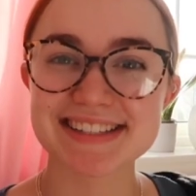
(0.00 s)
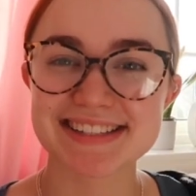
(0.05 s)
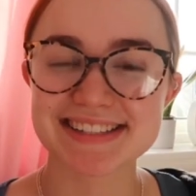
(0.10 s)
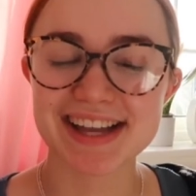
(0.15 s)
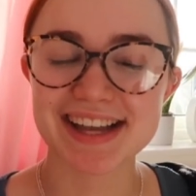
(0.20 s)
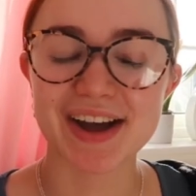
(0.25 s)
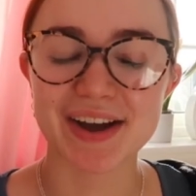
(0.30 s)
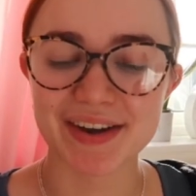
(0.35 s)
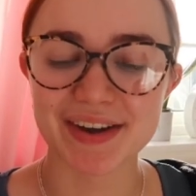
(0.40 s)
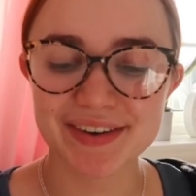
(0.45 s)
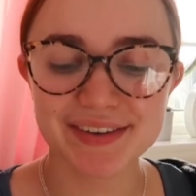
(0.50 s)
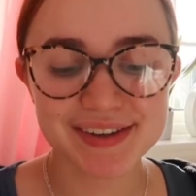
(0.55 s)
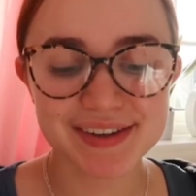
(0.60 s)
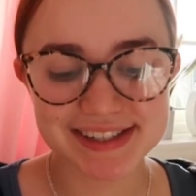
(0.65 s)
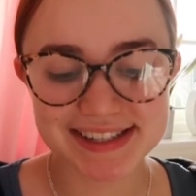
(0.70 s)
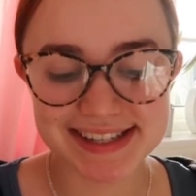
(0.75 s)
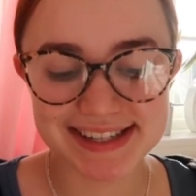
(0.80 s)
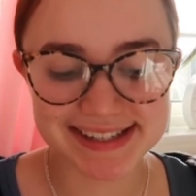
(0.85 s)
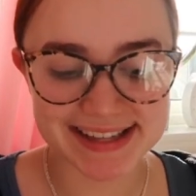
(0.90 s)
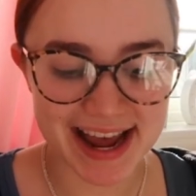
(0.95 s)

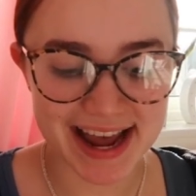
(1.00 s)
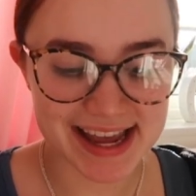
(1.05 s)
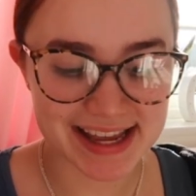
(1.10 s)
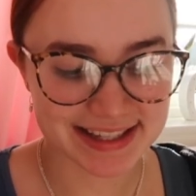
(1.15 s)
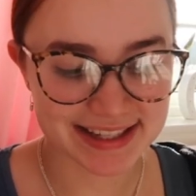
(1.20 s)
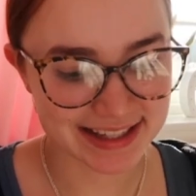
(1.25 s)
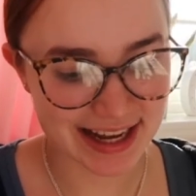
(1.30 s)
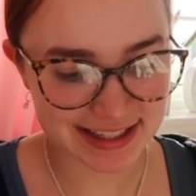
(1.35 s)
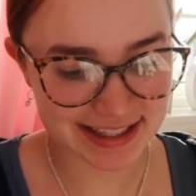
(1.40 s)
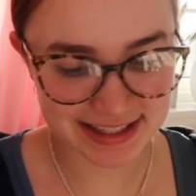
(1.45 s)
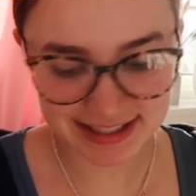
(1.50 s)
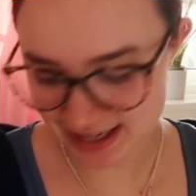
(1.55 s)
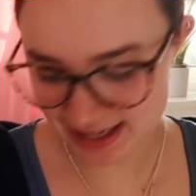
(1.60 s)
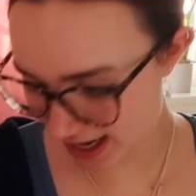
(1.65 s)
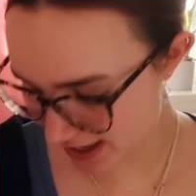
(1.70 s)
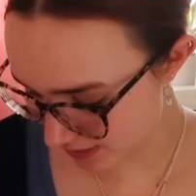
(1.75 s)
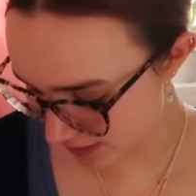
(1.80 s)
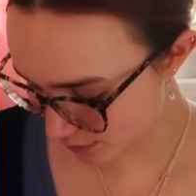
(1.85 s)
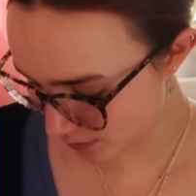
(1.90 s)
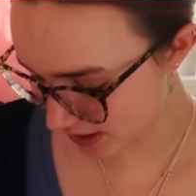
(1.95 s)
so today is
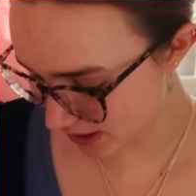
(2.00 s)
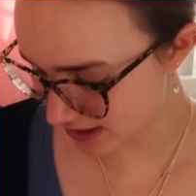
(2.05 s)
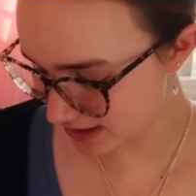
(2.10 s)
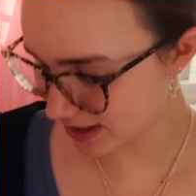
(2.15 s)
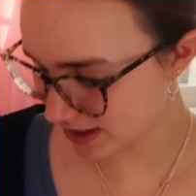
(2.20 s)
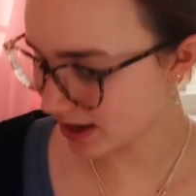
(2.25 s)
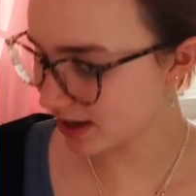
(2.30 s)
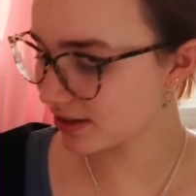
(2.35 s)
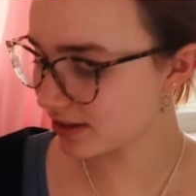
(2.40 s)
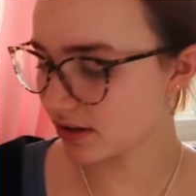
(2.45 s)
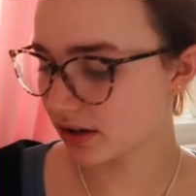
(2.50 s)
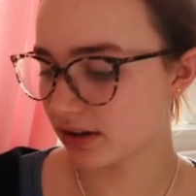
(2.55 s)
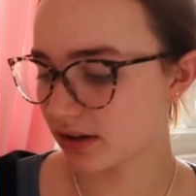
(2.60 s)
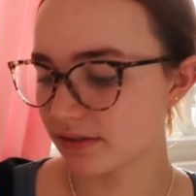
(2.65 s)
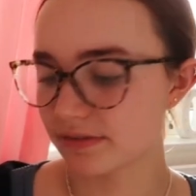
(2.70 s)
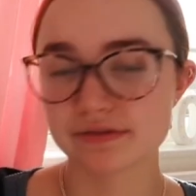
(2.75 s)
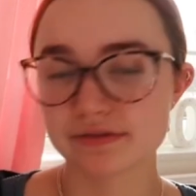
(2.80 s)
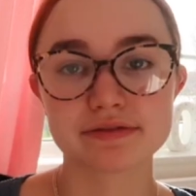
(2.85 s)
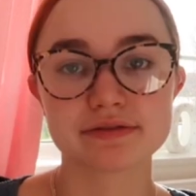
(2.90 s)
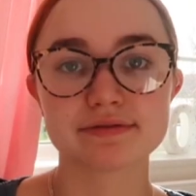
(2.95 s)
Saturday the 26th
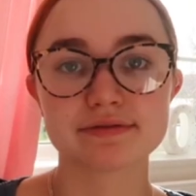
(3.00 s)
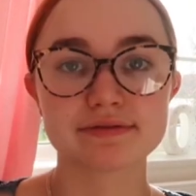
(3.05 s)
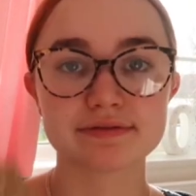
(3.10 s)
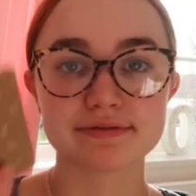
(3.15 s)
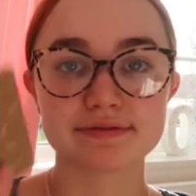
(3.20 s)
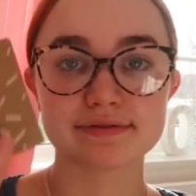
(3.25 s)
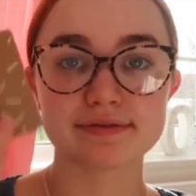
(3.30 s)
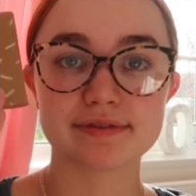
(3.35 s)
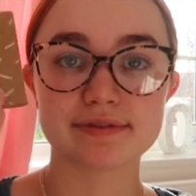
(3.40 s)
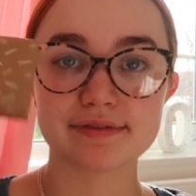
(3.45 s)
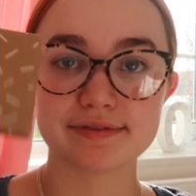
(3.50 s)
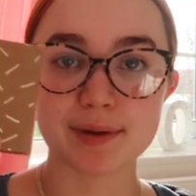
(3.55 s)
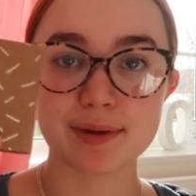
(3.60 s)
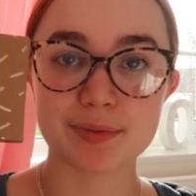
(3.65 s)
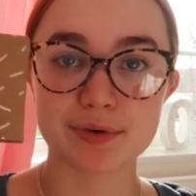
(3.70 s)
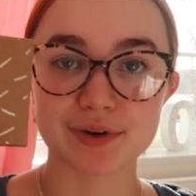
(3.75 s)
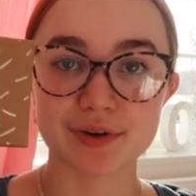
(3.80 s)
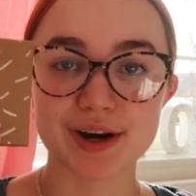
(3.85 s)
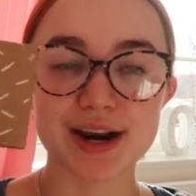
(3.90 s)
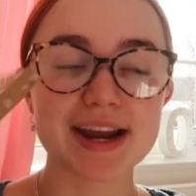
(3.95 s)
of
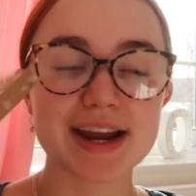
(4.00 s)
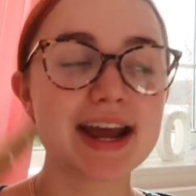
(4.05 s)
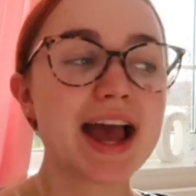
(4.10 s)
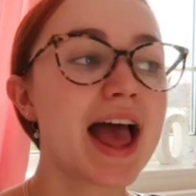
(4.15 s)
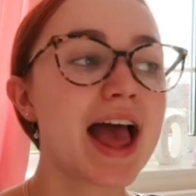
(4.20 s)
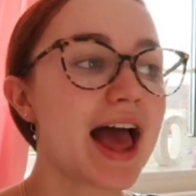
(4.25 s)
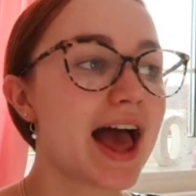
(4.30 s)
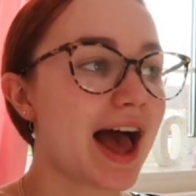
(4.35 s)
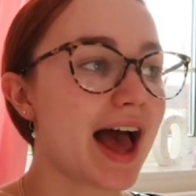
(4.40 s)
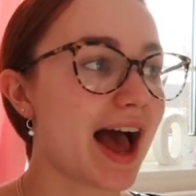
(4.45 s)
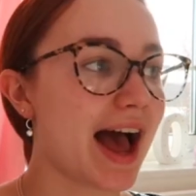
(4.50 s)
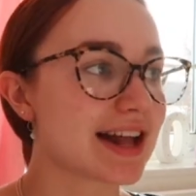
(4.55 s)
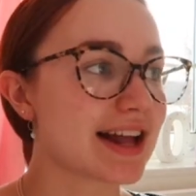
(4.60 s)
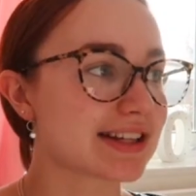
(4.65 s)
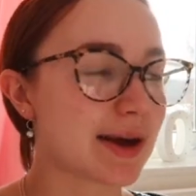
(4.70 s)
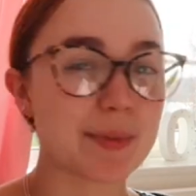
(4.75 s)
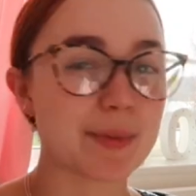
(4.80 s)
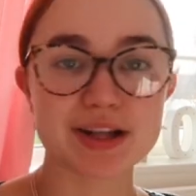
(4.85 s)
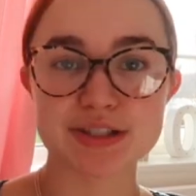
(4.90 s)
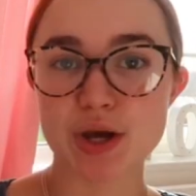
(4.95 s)
February
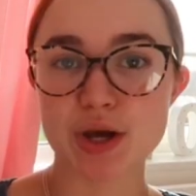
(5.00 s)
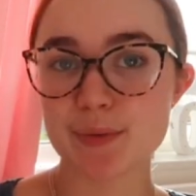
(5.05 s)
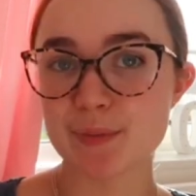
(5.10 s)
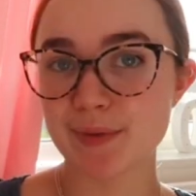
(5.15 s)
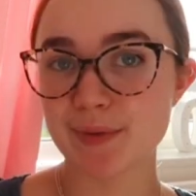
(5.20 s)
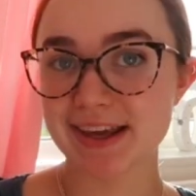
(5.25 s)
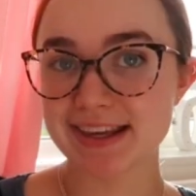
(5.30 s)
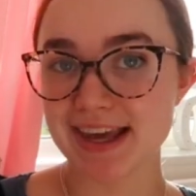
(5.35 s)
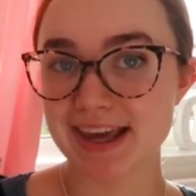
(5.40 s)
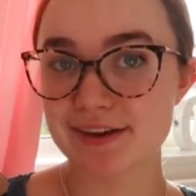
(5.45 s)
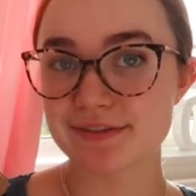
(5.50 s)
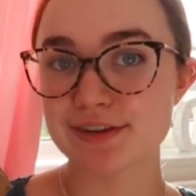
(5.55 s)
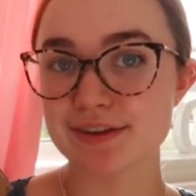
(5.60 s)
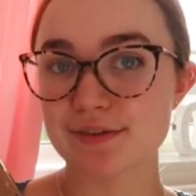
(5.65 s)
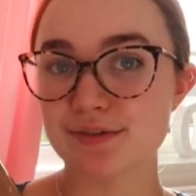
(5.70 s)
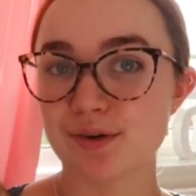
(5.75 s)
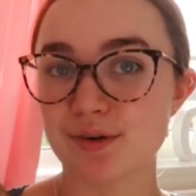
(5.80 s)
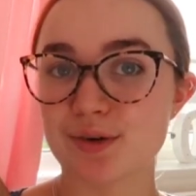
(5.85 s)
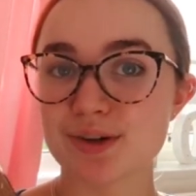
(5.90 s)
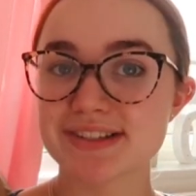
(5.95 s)
and I'm about to open my
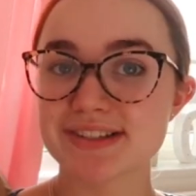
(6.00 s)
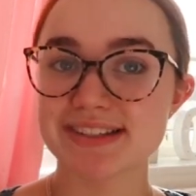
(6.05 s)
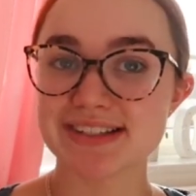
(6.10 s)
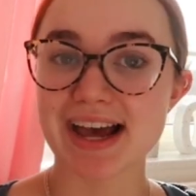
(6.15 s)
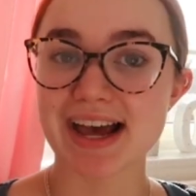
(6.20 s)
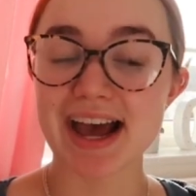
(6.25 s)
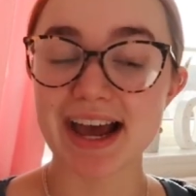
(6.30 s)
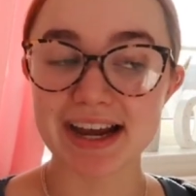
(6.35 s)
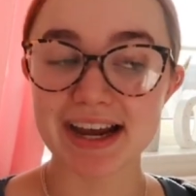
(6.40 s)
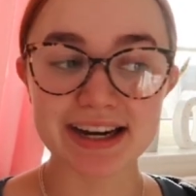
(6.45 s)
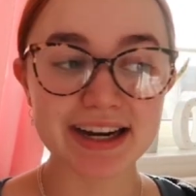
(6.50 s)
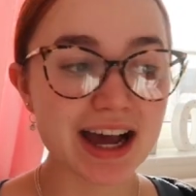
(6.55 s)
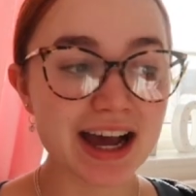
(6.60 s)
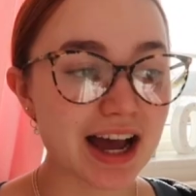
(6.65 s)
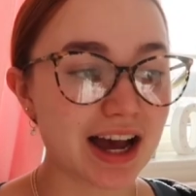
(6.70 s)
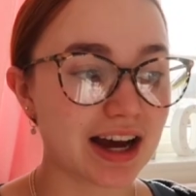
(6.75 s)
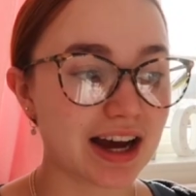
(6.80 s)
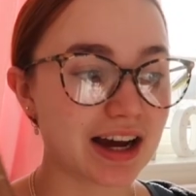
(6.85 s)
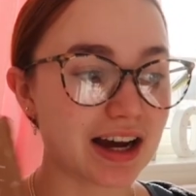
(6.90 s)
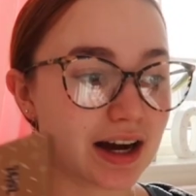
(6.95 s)
gift for today.
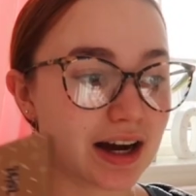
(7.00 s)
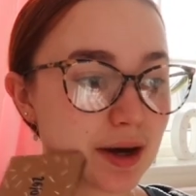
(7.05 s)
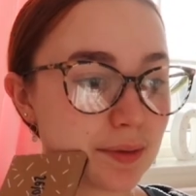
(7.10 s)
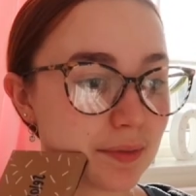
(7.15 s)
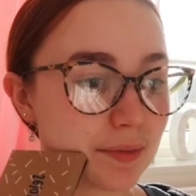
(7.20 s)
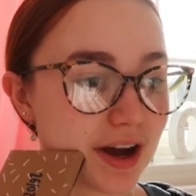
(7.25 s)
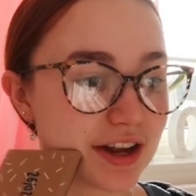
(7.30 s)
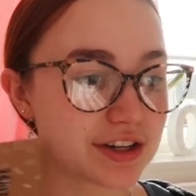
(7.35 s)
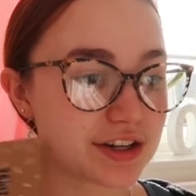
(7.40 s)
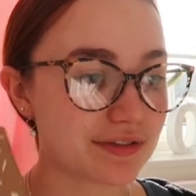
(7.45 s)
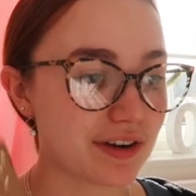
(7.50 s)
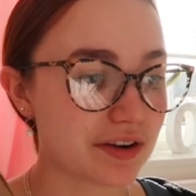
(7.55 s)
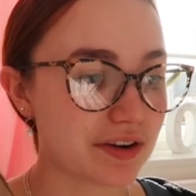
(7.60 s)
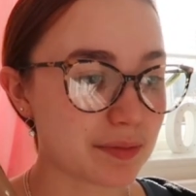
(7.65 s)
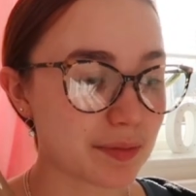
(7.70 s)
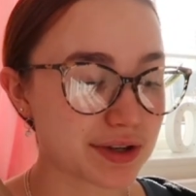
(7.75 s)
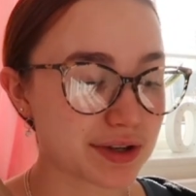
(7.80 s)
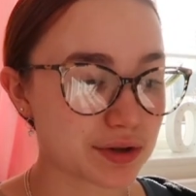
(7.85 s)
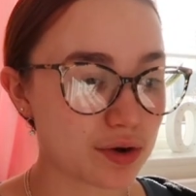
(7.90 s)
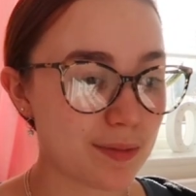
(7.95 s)
Um, I just
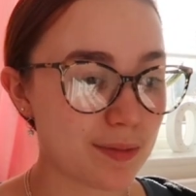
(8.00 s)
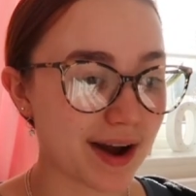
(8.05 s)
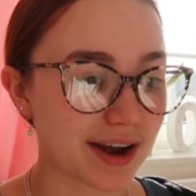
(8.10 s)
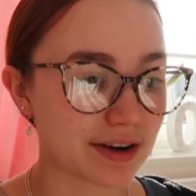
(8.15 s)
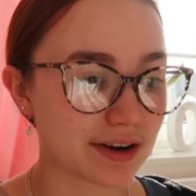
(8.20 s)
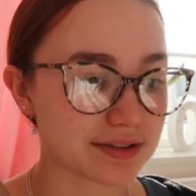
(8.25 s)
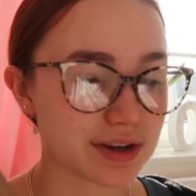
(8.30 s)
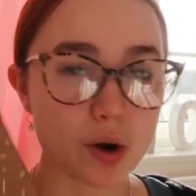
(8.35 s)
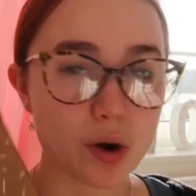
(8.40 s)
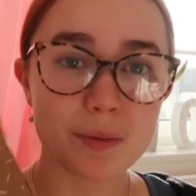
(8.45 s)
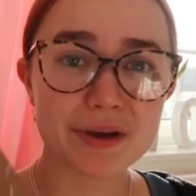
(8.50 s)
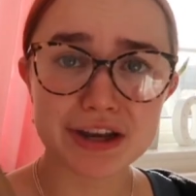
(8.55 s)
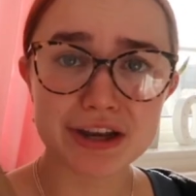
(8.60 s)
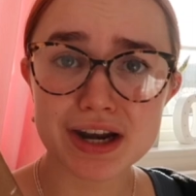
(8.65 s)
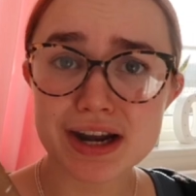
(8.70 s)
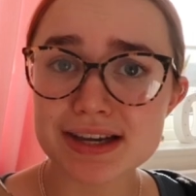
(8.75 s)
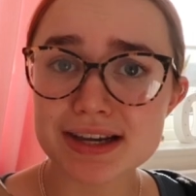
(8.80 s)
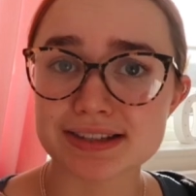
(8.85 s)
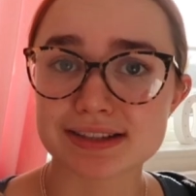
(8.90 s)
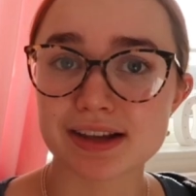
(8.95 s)
found it in my school bag and I was like, oh my
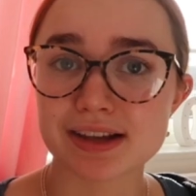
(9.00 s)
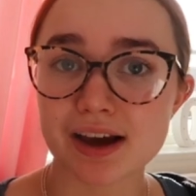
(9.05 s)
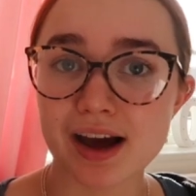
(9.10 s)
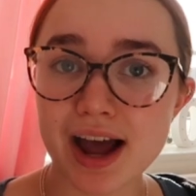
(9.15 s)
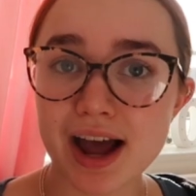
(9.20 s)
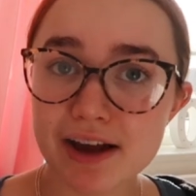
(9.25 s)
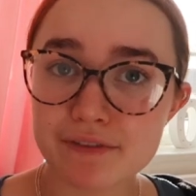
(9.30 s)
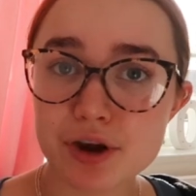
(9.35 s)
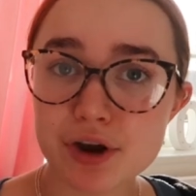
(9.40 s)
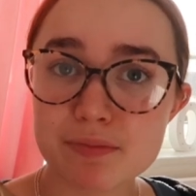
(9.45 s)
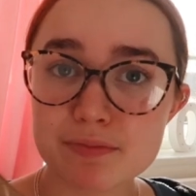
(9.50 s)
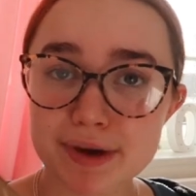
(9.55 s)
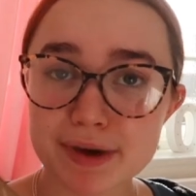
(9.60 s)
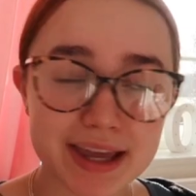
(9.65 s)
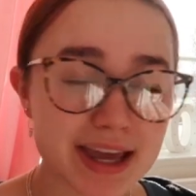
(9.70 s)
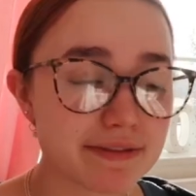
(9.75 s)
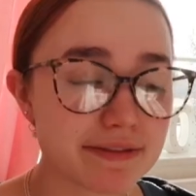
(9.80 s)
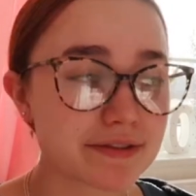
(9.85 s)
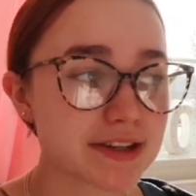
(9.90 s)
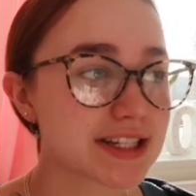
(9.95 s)
goodness, I haven't opened
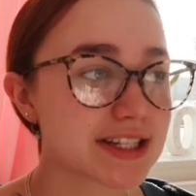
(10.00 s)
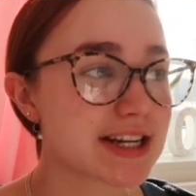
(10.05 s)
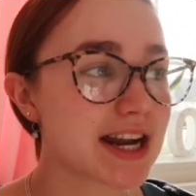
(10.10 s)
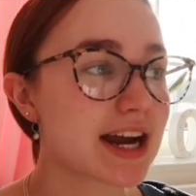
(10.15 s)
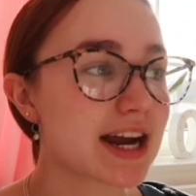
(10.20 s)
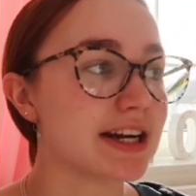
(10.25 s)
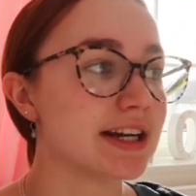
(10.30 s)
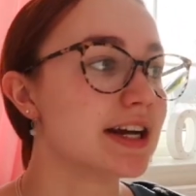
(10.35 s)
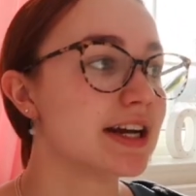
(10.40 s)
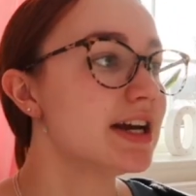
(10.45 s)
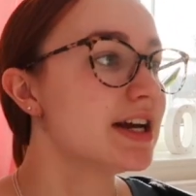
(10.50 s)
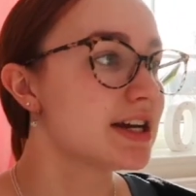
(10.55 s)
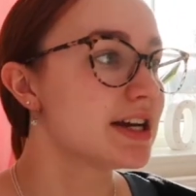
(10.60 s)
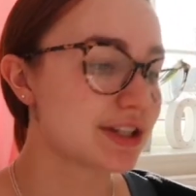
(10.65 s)
my gift for today.